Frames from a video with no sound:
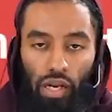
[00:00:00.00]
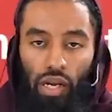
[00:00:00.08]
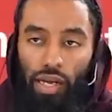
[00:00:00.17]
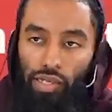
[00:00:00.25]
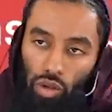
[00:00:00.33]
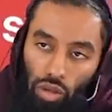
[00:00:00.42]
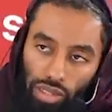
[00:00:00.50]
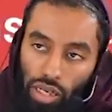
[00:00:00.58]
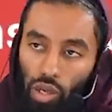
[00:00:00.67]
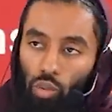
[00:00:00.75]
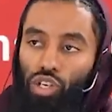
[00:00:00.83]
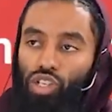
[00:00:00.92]
He's
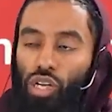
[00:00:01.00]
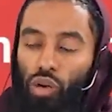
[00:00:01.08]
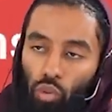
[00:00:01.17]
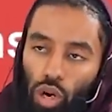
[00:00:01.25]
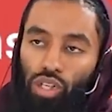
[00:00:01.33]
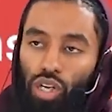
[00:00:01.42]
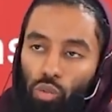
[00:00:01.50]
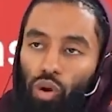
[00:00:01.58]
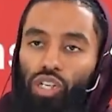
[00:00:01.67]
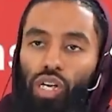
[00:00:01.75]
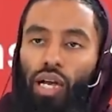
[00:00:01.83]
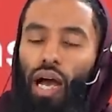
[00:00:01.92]
constantly washing.
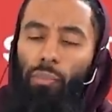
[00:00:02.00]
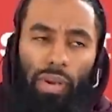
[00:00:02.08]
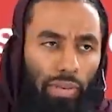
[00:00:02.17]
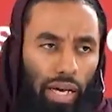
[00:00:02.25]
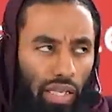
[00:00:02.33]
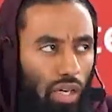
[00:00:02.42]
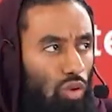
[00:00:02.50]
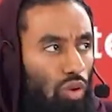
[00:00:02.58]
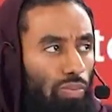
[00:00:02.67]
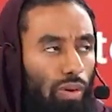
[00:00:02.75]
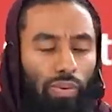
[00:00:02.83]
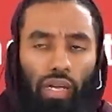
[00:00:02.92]
Maybe I didn't do it
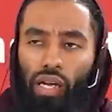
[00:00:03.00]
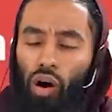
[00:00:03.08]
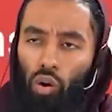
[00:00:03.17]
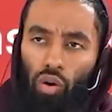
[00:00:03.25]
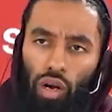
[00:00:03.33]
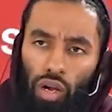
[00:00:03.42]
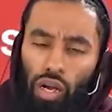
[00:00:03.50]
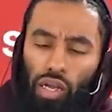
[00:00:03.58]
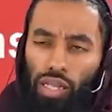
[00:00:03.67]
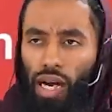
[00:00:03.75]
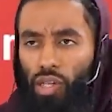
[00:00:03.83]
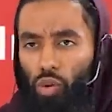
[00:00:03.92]
properly. Oh,
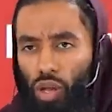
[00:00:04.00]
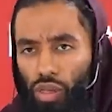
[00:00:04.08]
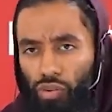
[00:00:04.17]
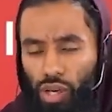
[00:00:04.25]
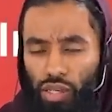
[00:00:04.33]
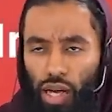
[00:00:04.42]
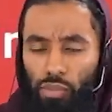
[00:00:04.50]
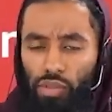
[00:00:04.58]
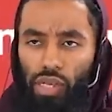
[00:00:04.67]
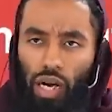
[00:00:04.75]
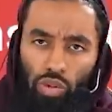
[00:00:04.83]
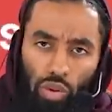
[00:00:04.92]
did I do it 3 times?
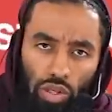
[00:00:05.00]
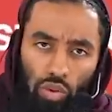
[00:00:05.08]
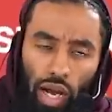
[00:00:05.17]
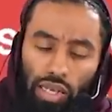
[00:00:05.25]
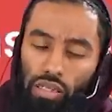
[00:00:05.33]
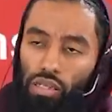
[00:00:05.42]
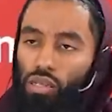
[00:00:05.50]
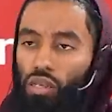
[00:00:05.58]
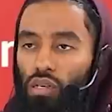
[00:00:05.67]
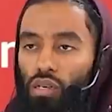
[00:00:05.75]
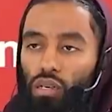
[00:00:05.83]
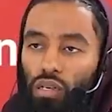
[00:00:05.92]
Did I do it twice?
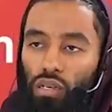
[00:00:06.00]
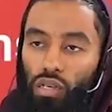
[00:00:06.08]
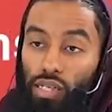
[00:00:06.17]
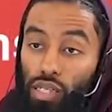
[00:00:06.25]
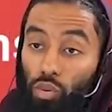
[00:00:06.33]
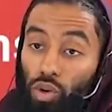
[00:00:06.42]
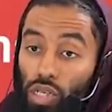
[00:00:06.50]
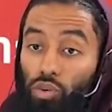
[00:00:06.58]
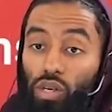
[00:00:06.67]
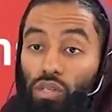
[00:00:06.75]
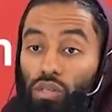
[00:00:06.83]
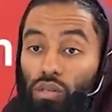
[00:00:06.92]
This is what he's
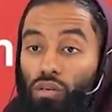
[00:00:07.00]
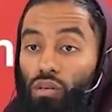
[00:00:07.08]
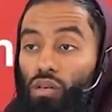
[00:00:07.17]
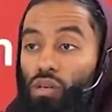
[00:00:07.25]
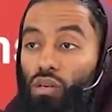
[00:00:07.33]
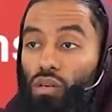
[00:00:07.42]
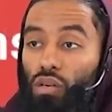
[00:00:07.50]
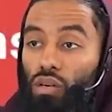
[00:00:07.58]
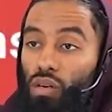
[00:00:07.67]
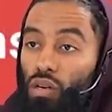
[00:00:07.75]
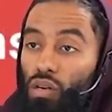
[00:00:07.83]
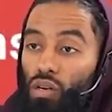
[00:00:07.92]
what?
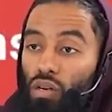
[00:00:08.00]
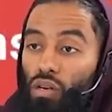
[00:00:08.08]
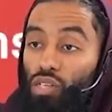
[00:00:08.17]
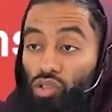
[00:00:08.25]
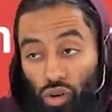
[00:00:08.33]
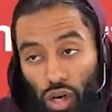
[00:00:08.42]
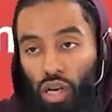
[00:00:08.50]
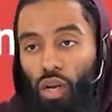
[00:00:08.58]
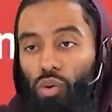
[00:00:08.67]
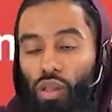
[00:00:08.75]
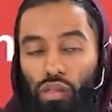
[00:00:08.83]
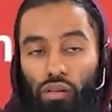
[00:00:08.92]
Struggling
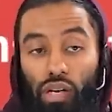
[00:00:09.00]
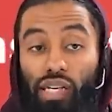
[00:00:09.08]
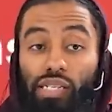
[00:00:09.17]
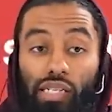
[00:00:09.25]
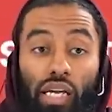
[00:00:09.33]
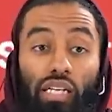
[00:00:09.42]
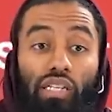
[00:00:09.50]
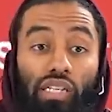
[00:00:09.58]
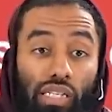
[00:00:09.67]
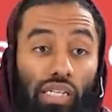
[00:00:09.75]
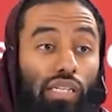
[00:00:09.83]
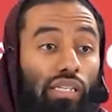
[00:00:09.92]
with. This is a
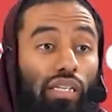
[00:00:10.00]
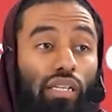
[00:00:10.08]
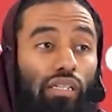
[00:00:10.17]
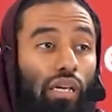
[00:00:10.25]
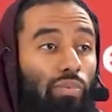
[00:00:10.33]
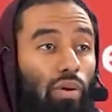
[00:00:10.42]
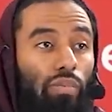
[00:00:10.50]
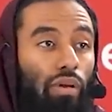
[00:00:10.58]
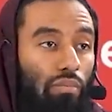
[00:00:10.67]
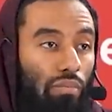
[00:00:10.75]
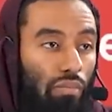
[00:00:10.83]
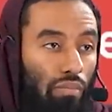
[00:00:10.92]
disease. It is a
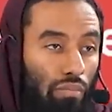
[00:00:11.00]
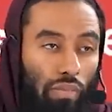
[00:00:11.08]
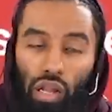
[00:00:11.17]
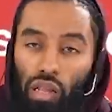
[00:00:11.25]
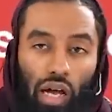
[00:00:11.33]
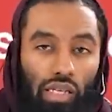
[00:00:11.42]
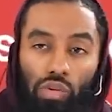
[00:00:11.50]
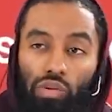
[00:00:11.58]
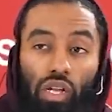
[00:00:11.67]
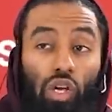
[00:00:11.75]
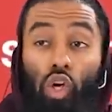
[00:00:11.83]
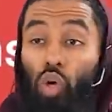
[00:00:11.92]
problem. May Allah Azza wa
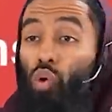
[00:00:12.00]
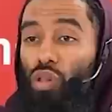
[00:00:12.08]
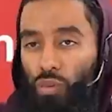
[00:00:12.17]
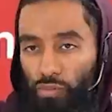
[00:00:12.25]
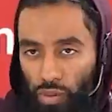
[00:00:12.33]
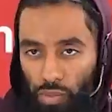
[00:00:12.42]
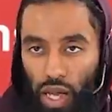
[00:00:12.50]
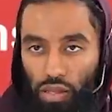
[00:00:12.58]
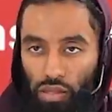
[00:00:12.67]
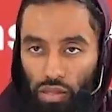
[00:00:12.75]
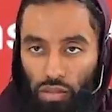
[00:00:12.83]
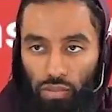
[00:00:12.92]
Jal cure them from that.